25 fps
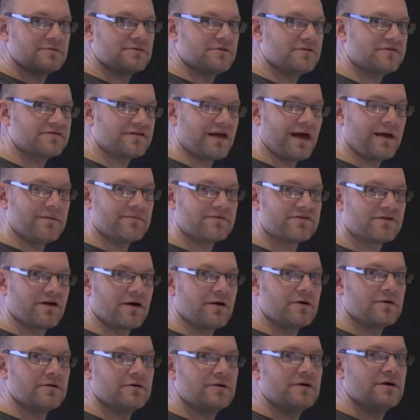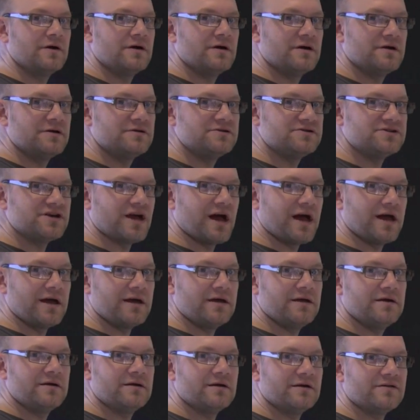the same, so
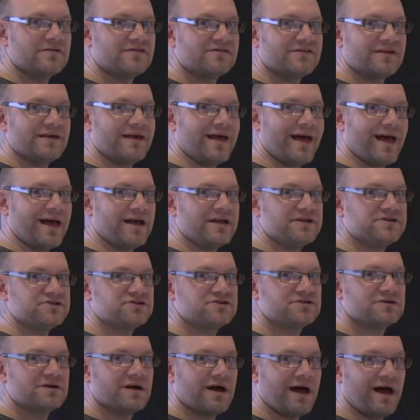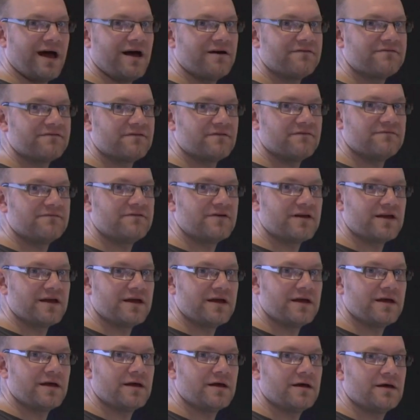J and CH, F,
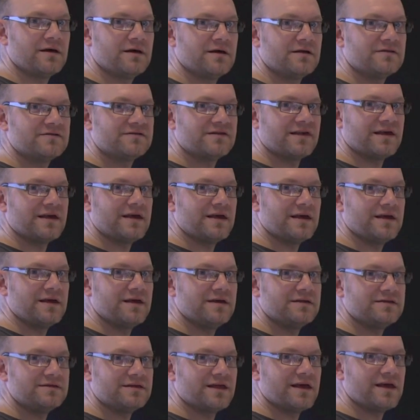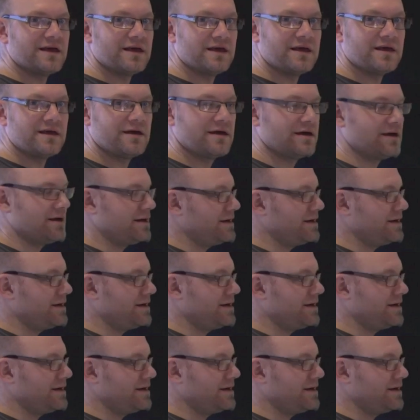V, T, D,